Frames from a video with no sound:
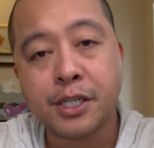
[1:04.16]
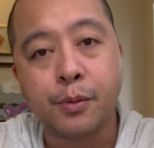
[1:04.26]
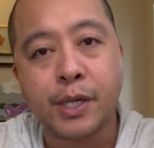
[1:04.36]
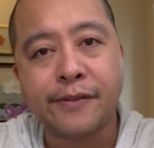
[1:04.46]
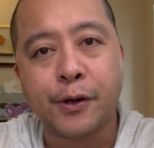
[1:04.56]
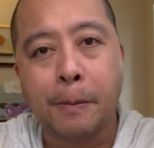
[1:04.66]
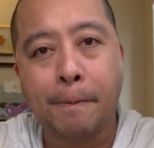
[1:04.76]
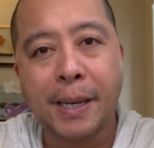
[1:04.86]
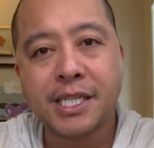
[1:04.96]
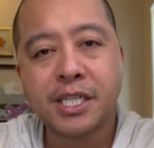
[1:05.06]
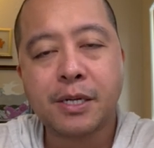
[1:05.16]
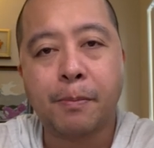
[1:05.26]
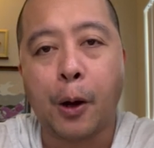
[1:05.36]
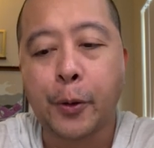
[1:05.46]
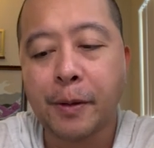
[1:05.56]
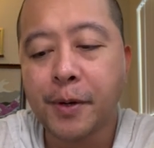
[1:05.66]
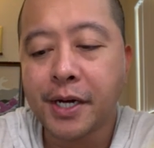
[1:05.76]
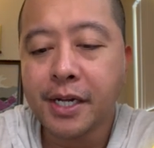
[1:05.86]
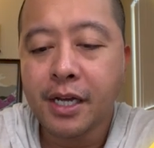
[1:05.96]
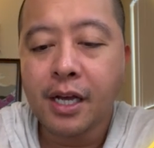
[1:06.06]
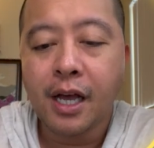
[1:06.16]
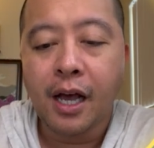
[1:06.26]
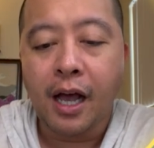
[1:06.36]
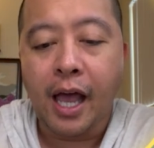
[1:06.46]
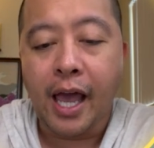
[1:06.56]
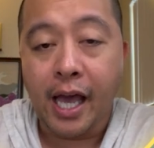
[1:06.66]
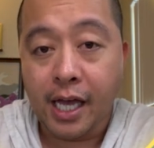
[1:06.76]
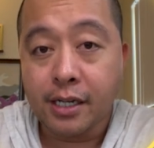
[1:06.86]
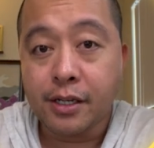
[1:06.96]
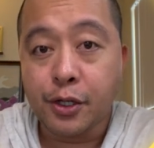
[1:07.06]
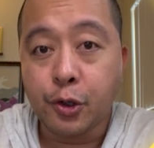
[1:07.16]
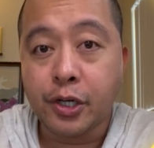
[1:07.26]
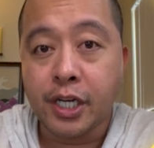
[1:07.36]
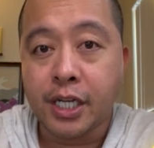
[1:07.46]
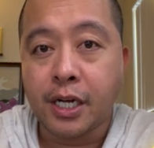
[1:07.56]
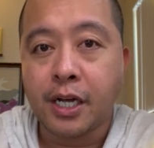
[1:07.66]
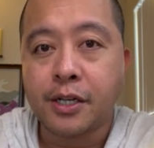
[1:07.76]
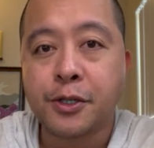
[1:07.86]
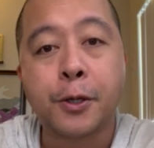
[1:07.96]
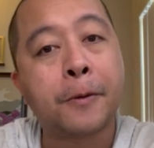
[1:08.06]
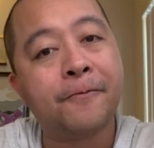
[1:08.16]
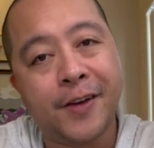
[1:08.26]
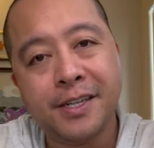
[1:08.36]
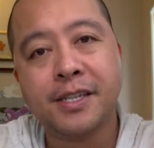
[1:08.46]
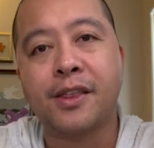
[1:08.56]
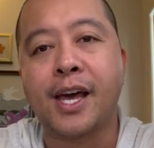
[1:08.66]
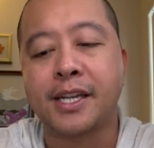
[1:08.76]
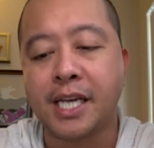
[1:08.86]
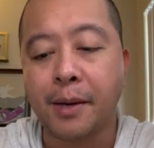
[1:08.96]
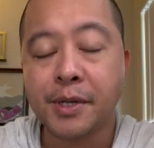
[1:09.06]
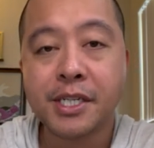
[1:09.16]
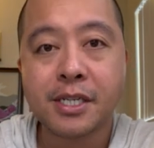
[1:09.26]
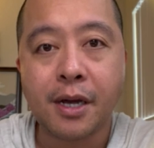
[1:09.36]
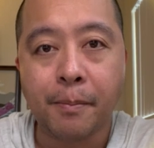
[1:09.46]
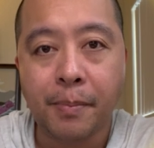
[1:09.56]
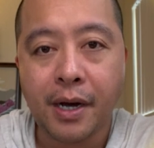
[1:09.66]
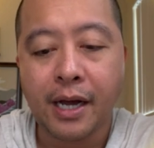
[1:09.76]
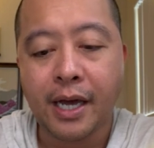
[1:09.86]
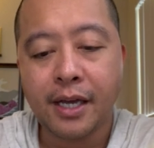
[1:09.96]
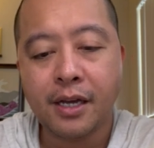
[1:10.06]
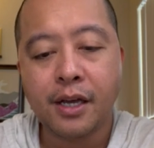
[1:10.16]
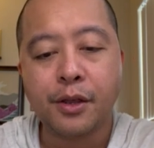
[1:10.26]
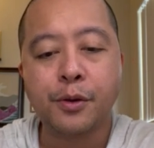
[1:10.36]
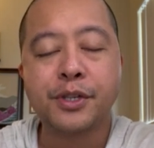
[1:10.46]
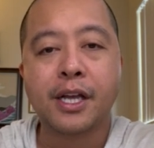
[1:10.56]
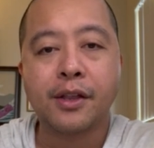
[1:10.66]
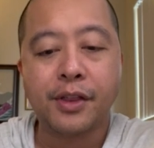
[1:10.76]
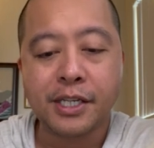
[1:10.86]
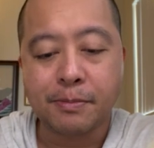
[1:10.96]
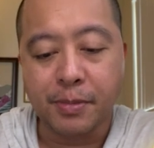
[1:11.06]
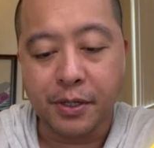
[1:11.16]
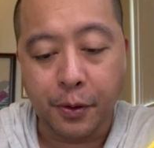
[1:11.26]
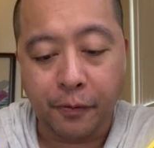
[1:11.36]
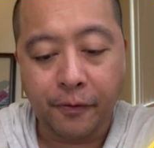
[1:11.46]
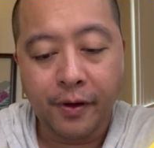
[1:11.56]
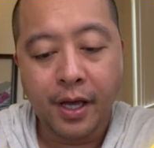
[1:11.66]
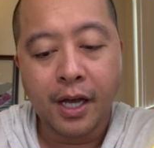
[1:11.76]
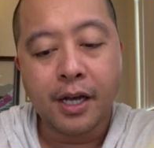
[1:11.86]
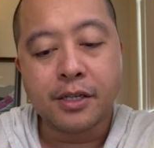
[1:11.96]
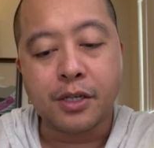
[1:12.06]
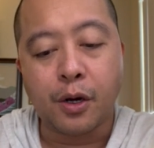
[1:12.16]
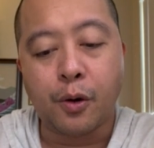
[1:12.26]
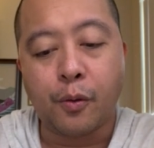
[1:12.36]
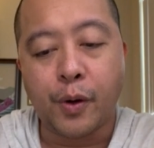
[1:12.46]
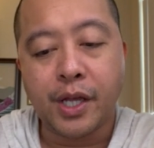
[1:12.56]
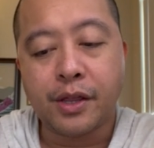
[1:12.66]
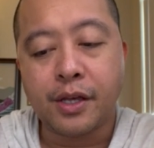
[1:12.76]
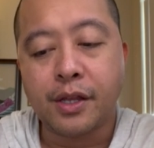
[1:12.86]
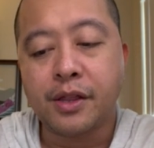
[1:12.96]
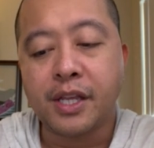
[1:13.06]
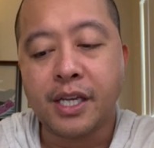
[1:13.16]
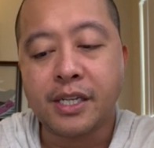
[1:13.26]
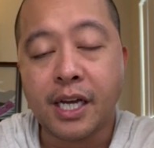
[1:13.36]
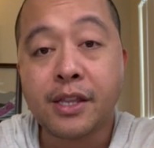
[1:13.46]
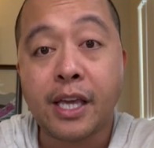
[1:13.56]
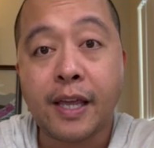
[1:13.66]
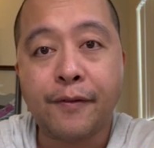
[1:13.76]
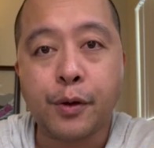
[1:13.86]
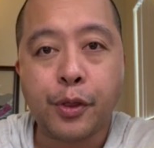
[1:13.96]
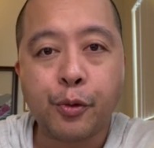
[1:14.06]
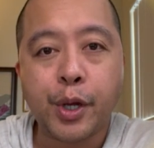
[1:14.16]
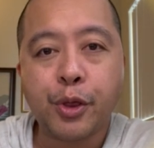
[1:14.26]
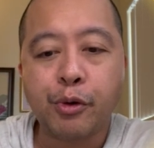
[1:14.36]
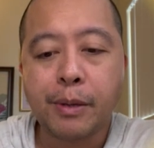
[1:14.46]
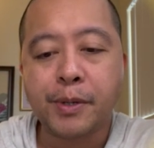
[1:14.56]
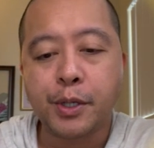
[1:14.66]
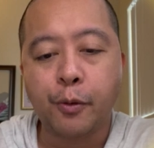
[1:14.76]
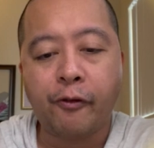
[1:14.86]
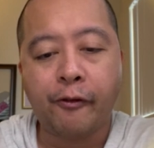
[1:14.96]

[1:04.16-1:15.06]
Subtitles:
to one of your benched Pokemon, and you could circumvent that damage by using this Bidoof. So with the deck, they give you a 3-3 Bidoof